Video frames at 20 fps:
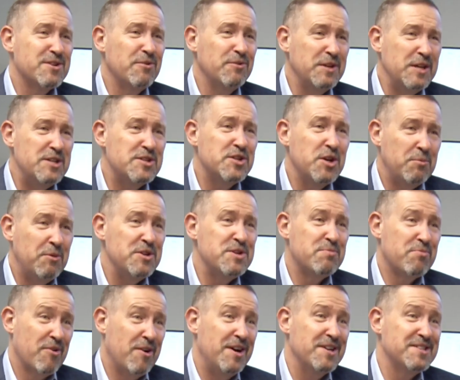only so
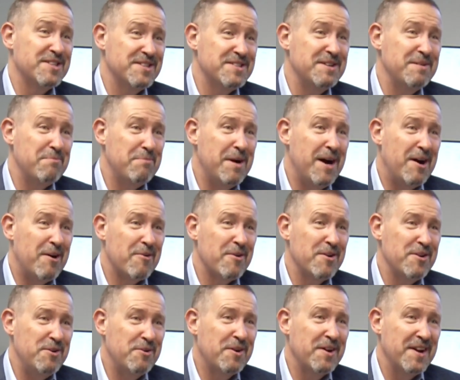much processing
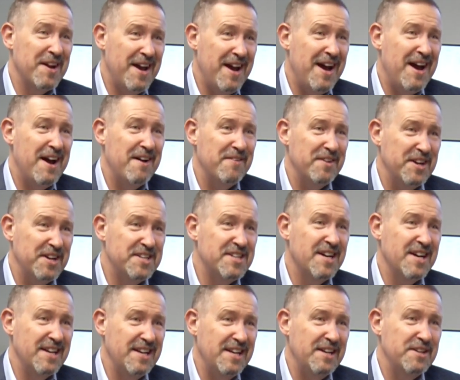power you can have in a tiny